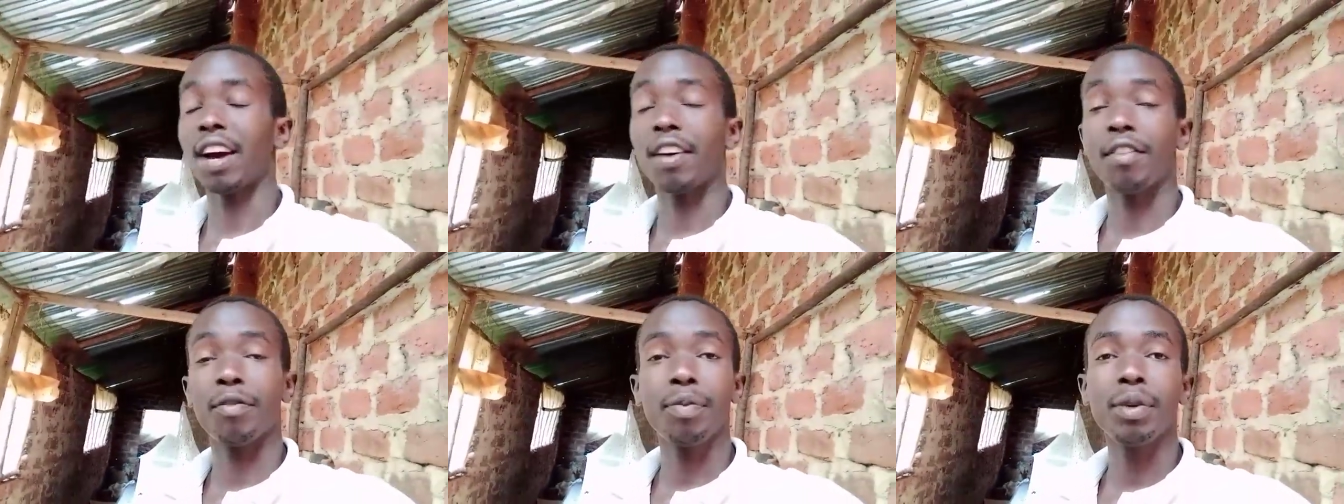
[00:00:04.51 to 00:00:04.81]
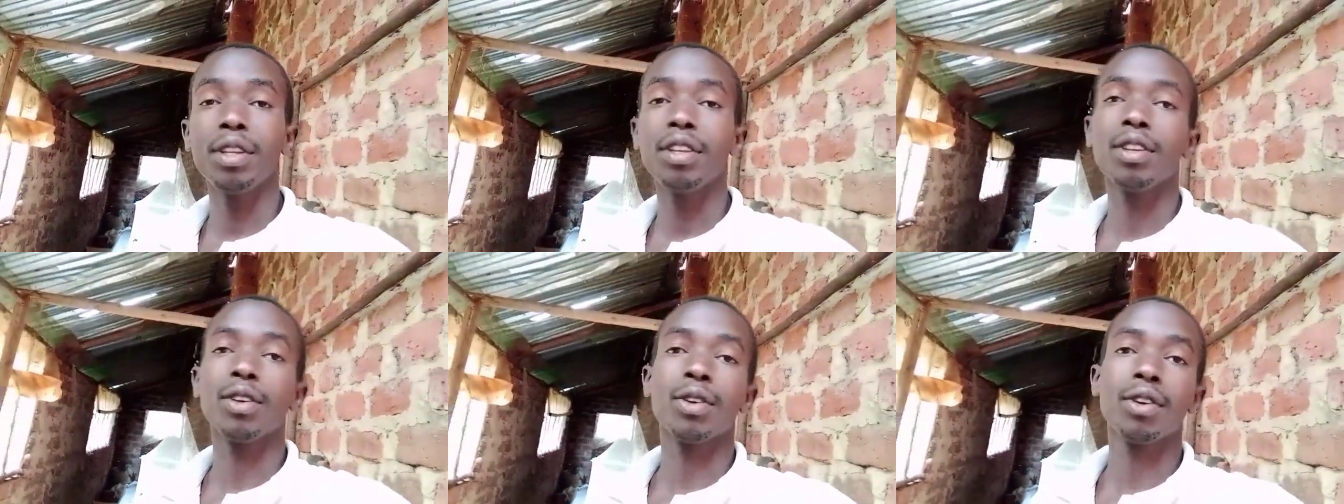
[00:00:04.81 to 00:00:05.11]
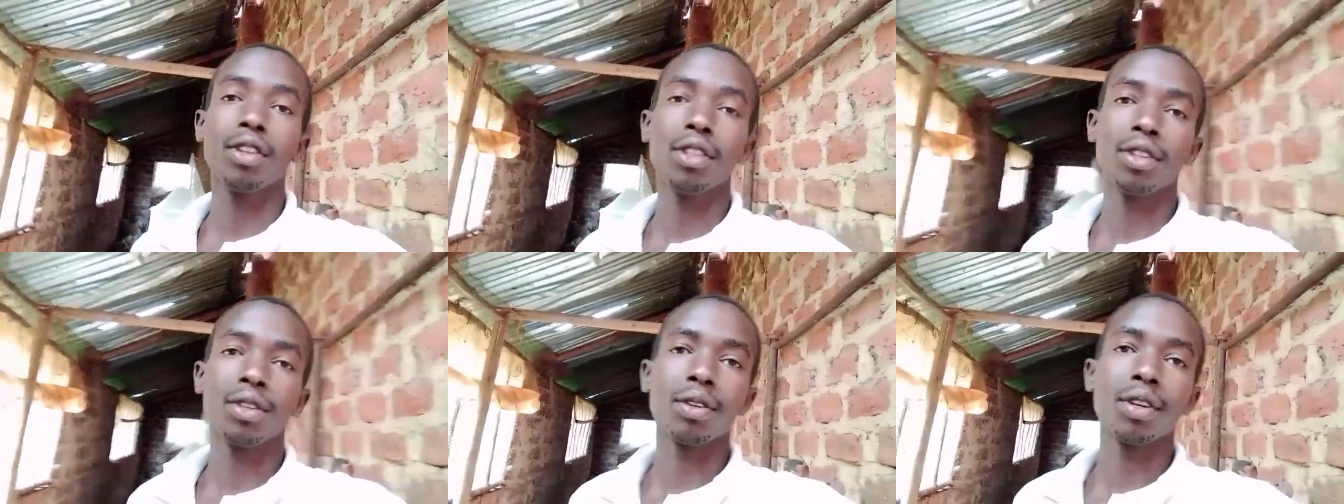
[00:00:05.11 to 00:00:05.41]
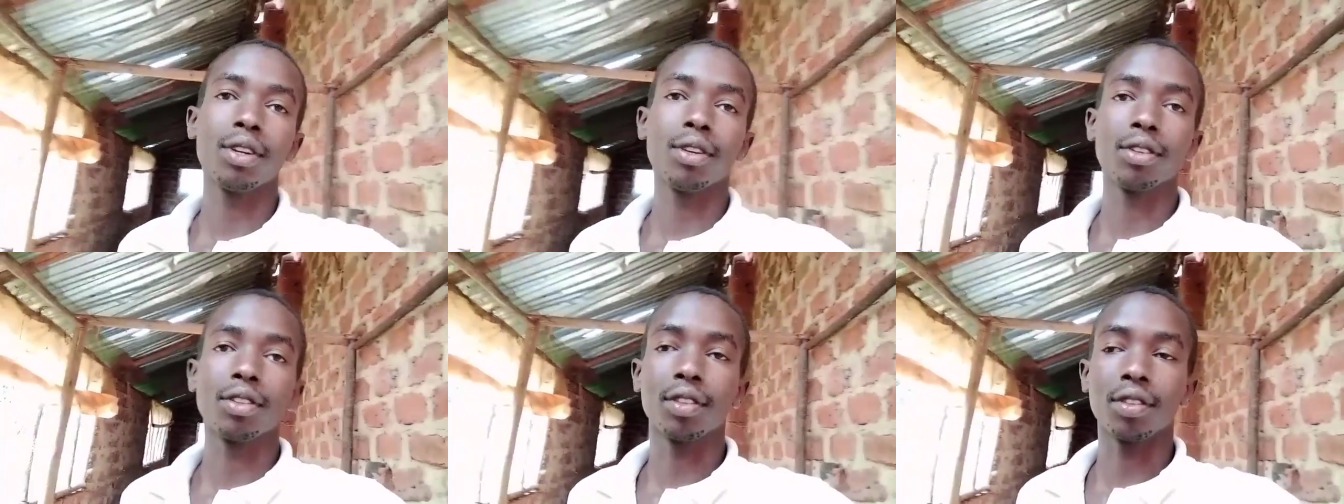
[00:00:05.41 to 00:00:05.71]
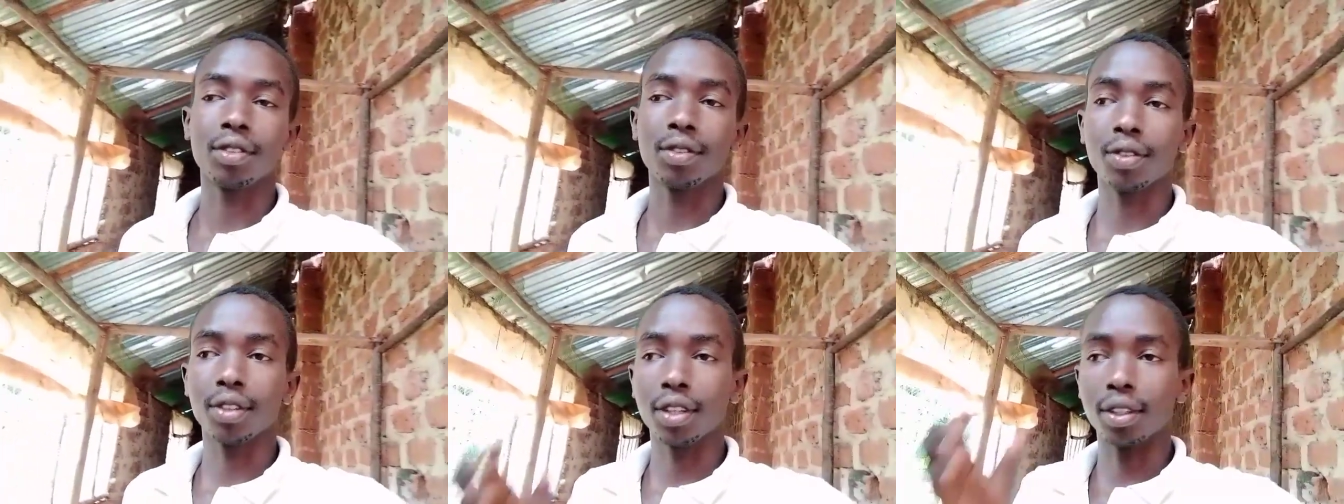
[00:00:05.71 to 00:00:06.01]
I've been going through a
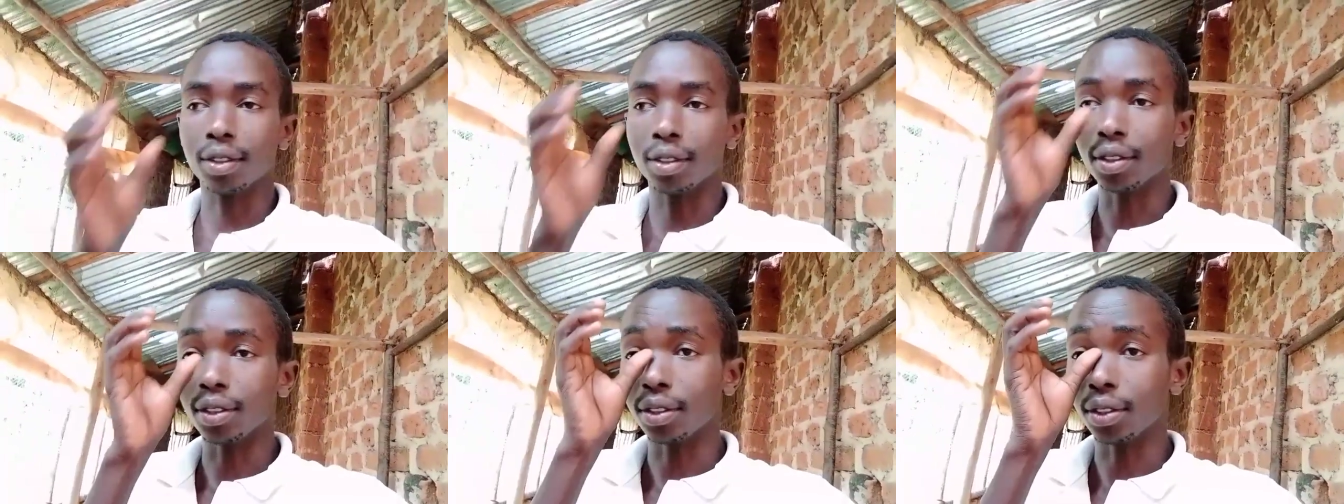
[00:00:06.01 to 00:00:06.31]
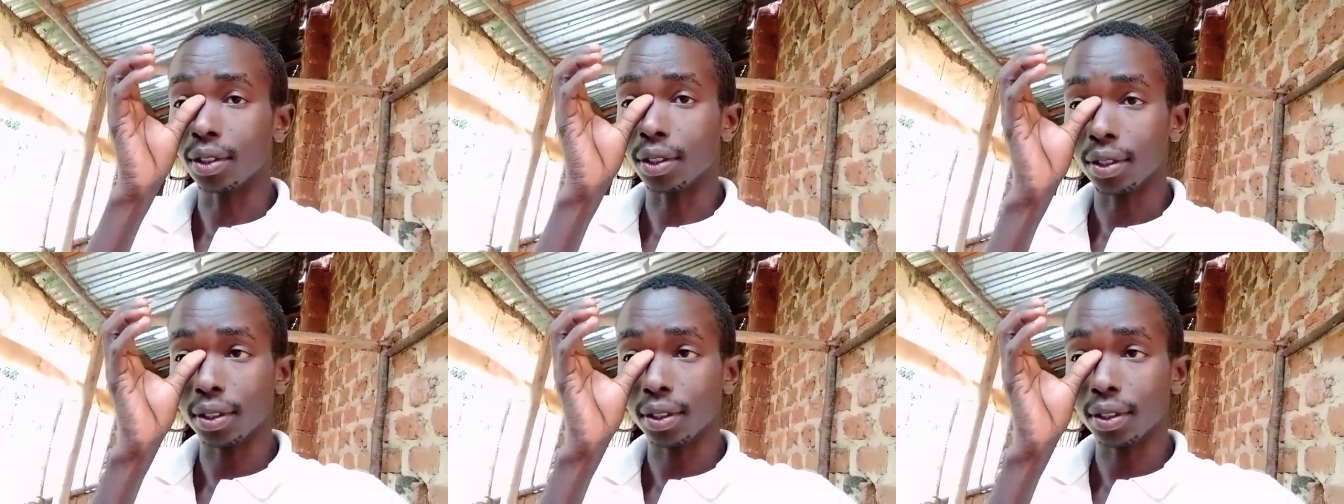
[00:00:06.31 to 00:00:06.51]
lot of struggles,